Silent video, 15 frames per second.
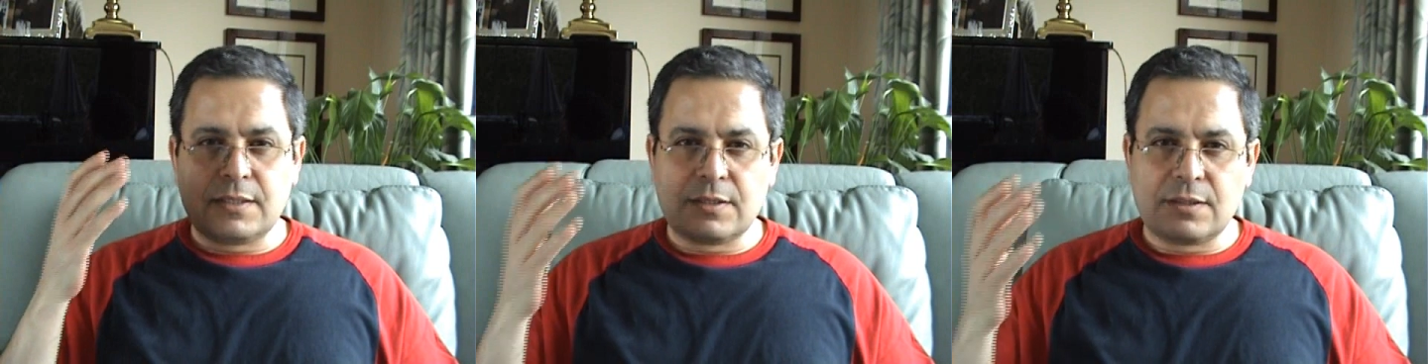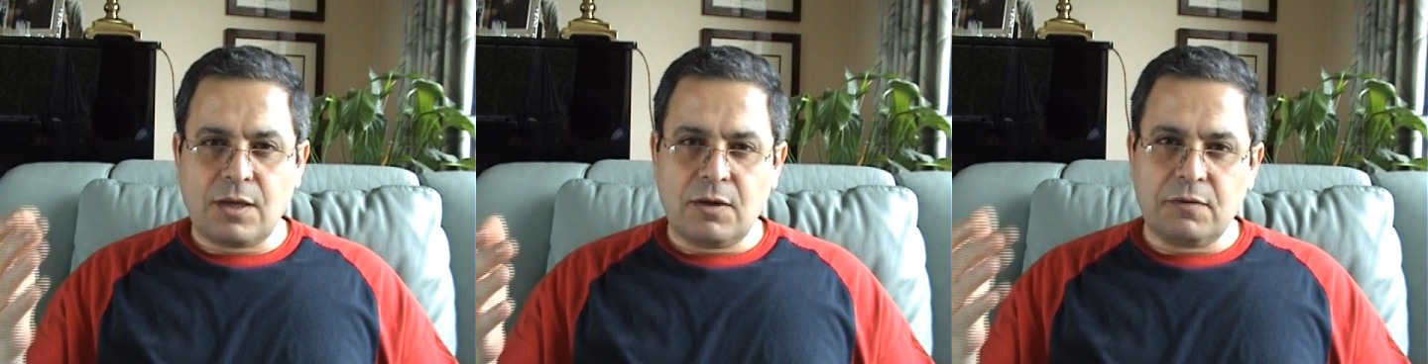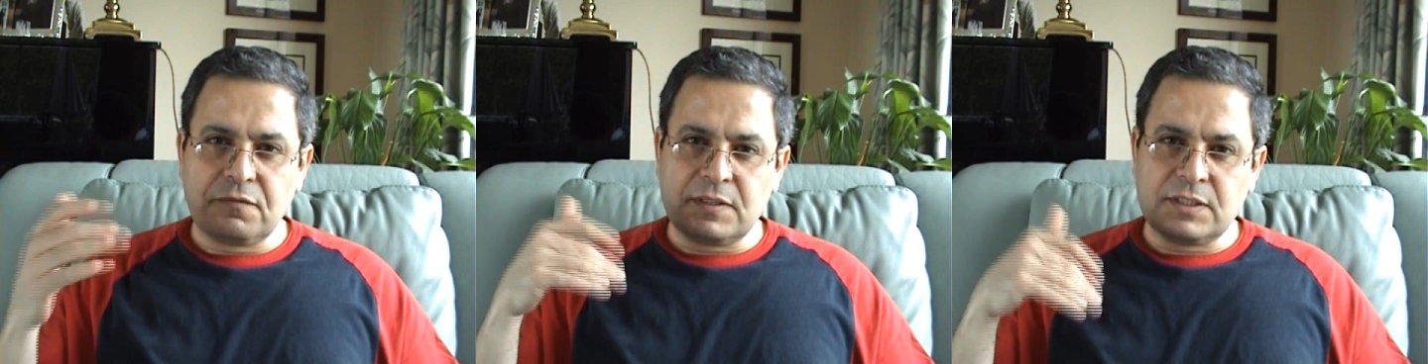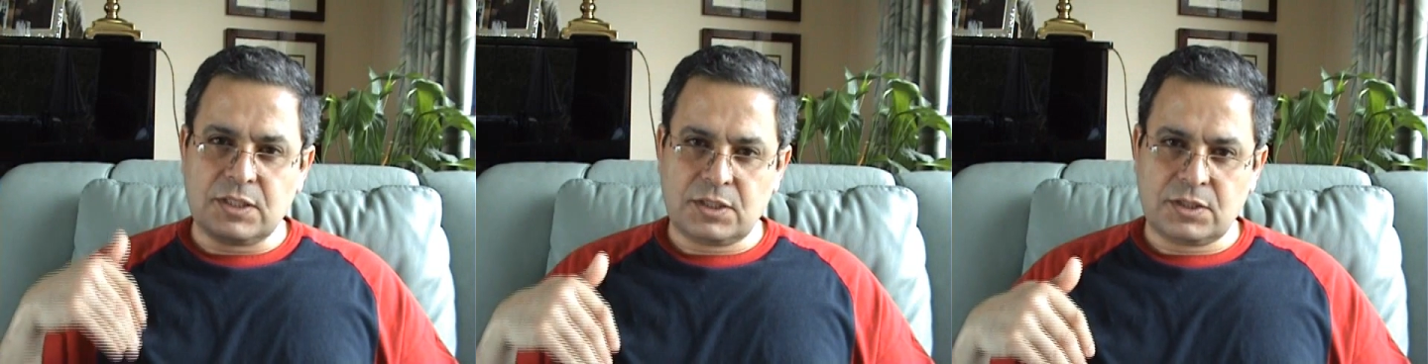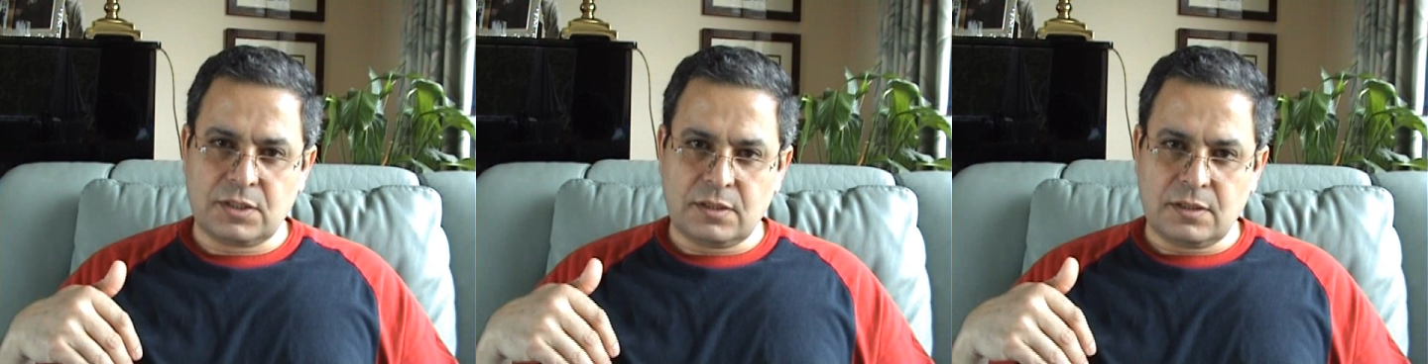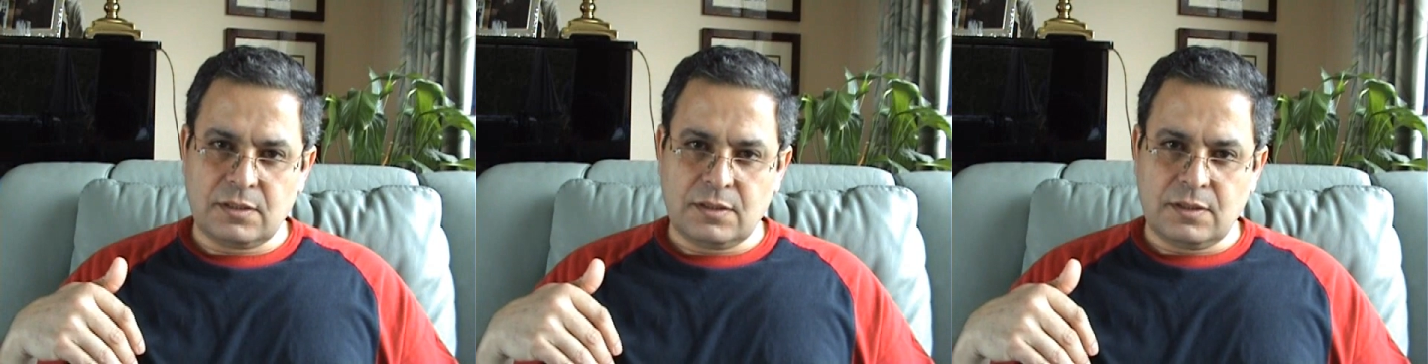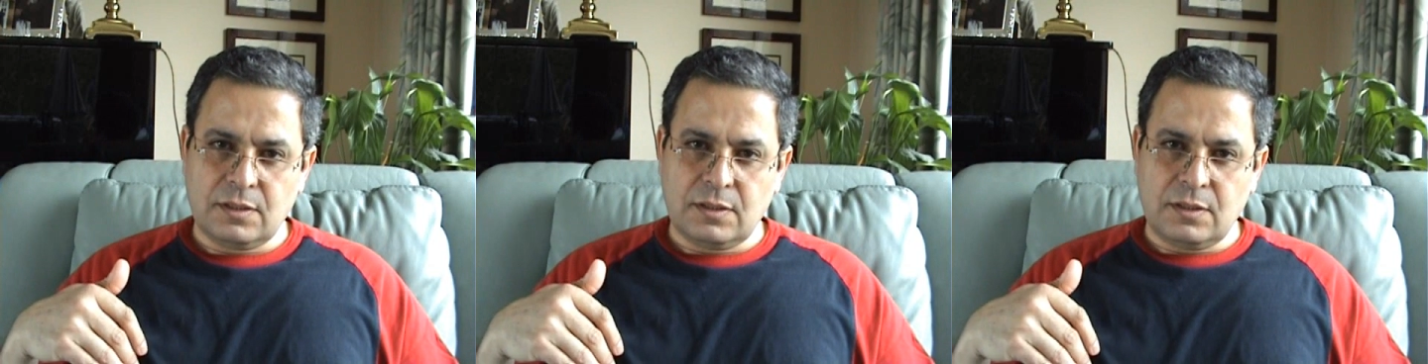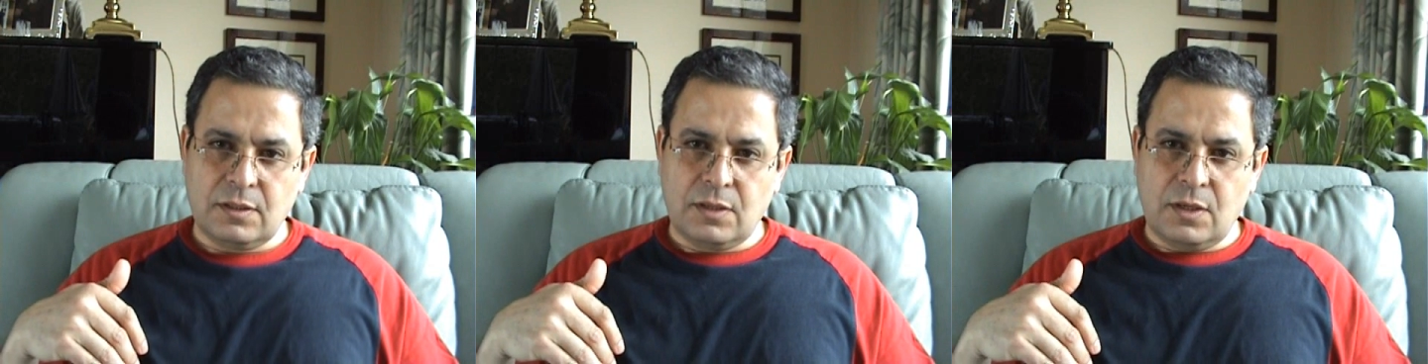is no physician
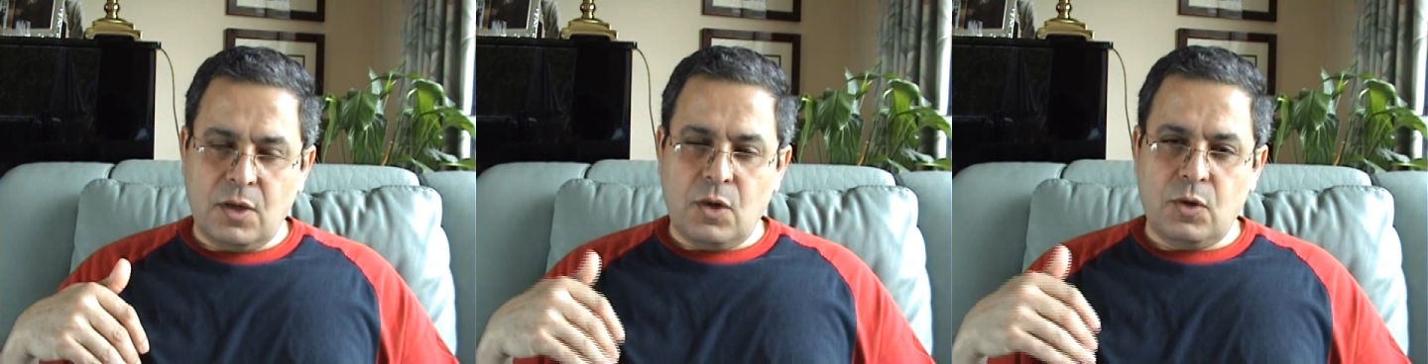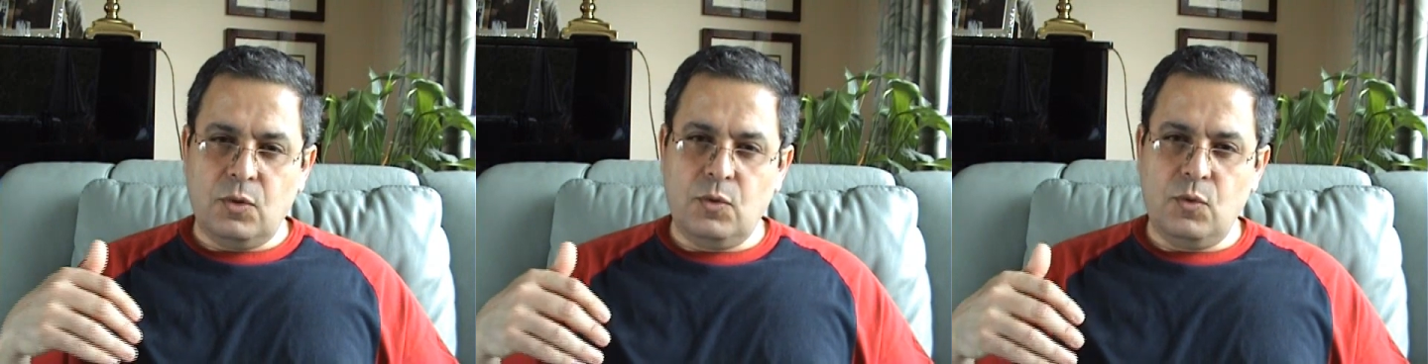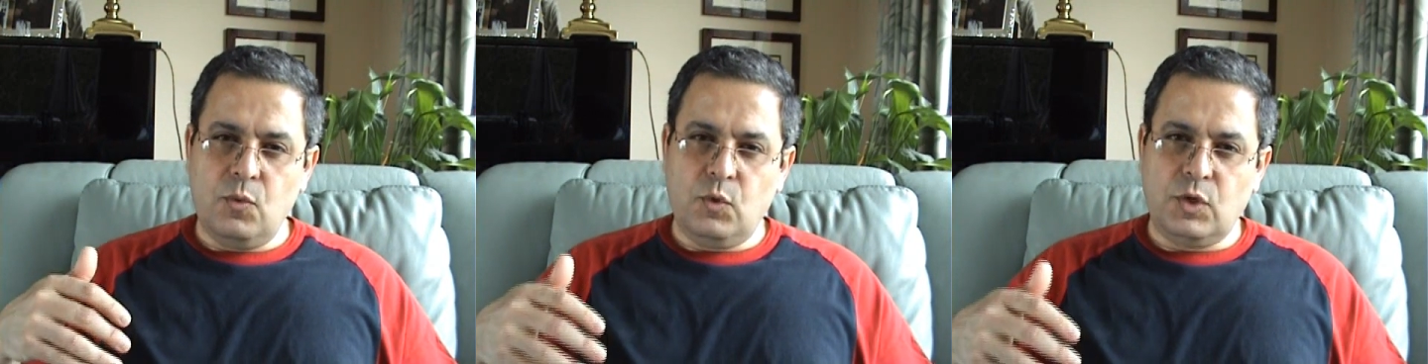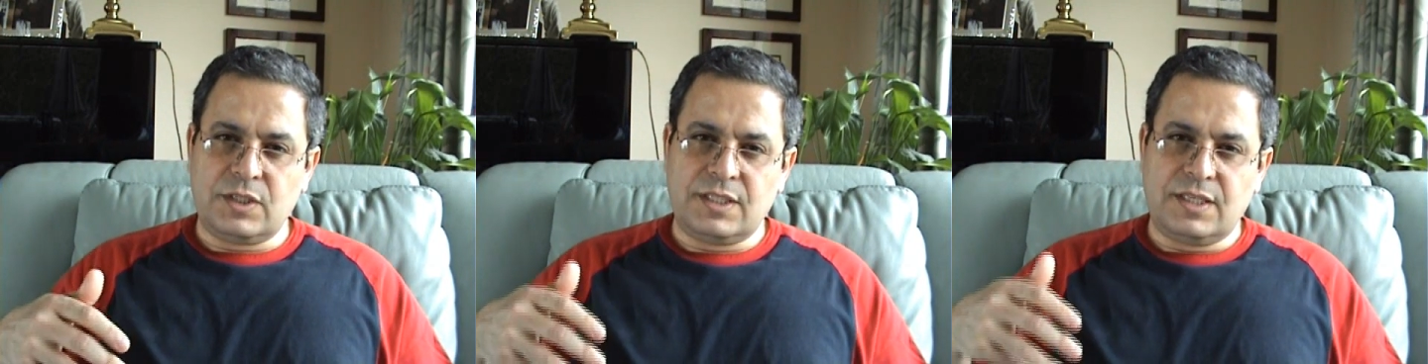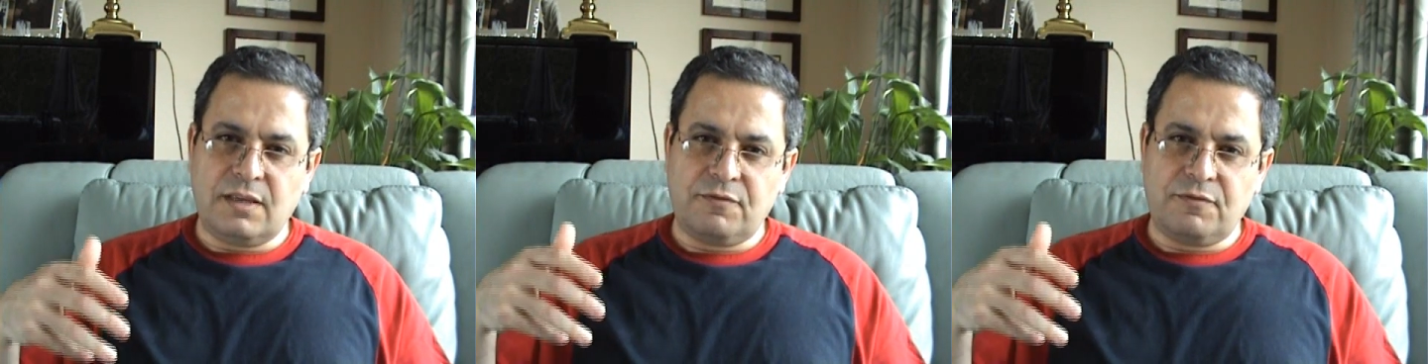who would